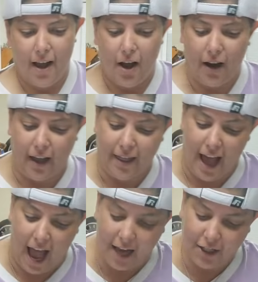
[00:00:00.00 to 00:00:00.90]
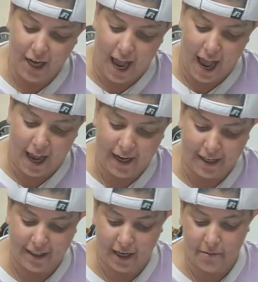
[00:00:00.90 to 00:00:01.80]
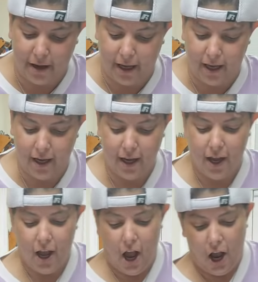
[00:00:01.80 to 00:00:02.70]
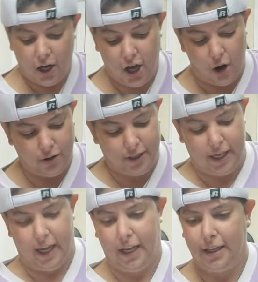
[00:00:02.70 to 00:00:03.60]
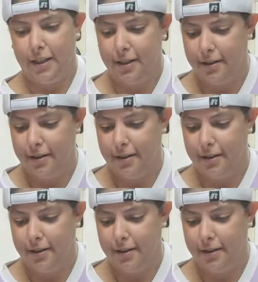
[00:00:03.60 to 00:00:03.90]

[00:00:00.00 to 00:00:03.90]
Okay, the hashtag is going to be ghost titties.